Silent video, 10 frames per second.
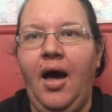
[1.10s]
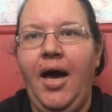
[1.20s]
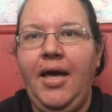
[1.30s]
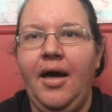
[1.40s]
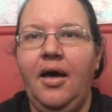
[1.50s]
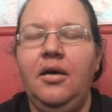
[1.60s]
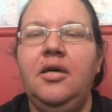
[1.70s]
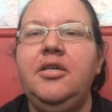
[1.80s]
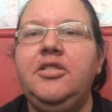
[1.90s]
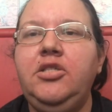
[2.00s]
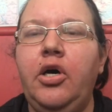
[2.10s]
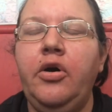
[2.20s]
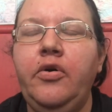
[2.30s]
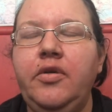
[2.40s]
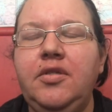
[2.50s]
Hiya!
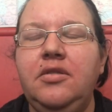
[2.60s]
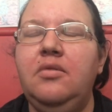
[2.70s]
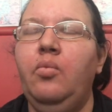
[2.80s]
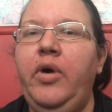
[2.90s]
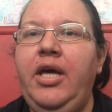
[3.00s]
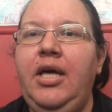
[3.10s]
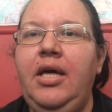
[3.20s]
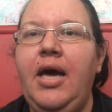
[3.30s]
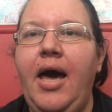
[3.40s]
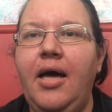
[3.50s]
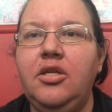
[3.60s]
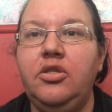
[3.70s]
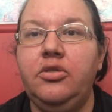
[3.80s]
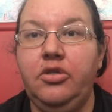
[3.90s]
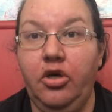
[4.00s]
So, we had
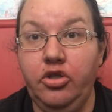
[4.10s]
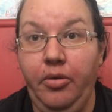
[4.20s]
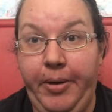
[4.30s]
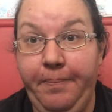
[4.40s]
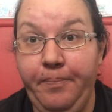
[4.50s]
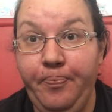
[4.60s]
to go shopping.